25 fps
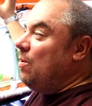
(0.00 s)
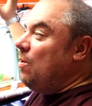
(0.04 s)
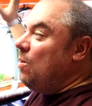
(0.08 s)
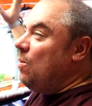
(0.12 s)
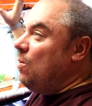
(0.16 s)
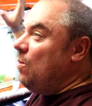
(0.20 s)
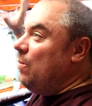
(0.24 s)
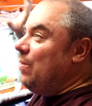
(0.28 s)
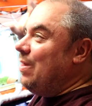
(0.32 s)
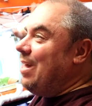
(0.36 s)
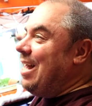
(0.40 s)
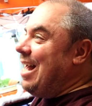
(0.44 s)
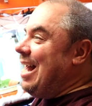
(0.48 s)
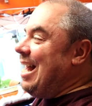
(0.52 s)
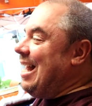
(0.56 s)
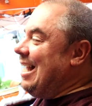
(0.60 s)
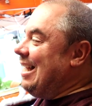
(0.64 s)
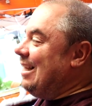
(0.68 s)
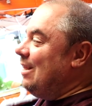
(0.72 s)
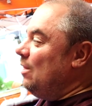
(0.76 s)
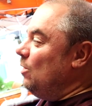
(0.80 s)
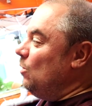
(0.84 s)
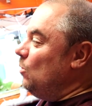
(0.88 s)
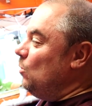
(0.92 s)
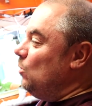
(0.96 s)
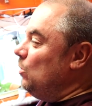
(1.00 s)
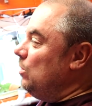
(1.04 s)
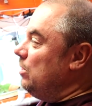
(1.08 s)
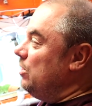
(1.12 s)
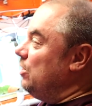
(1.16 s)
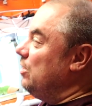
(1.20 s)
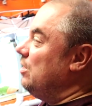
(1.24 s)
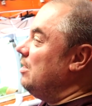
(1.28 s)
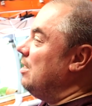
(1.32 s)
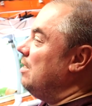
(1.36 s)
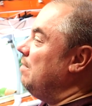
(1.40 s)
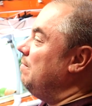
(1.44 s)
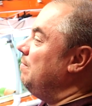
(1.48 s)
all the high load
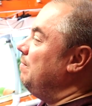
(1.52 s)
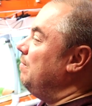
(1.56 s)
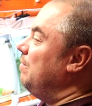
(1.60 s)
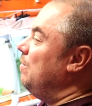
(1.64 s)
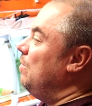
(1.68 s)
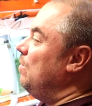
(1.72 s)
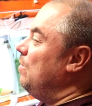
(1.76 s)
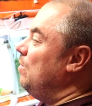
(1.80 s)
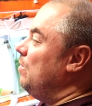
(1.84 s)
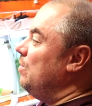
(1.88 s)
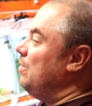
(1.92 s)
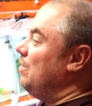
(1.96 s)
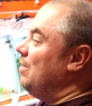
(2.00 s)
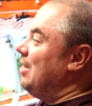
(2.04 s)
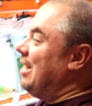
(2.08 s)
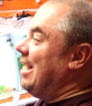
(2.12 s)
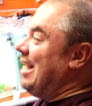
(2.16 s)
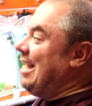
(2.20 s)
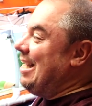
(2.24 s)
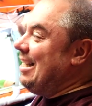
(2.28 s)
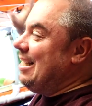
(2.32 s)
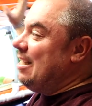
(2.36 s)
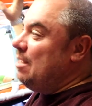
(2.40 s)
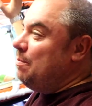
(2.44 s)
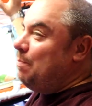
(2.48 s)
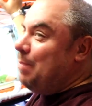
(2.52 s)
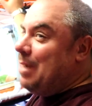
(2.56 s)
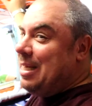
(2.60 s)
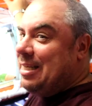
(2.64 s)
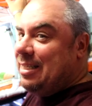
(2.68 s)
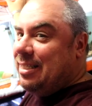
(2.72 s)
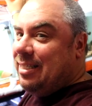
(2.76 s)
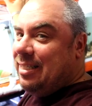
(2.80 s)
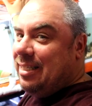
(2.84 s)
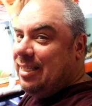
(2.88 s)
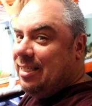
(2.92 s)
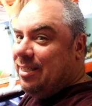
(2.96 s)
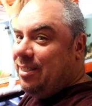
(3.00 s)
stuff on the high
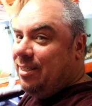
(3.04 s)
capacity